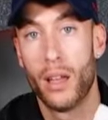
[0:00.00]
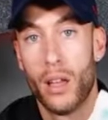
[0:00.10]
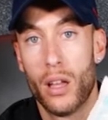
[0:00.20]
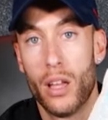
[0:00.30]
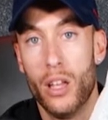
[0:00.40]

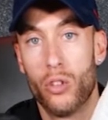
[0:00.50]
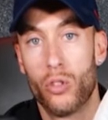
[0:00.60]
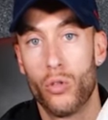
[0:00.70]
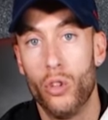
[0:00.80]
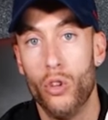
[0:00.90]
getting ready for
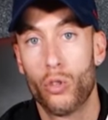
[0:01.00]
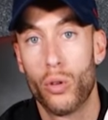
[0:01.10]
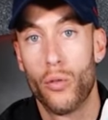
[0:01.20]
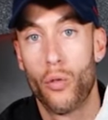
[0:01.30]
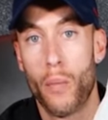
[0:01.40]
their
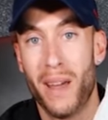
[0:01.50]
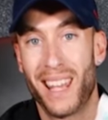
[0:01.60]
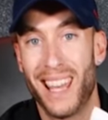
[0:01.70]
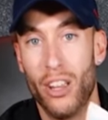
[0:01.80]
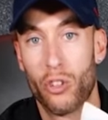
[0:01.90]
national
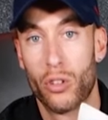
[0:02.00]
registry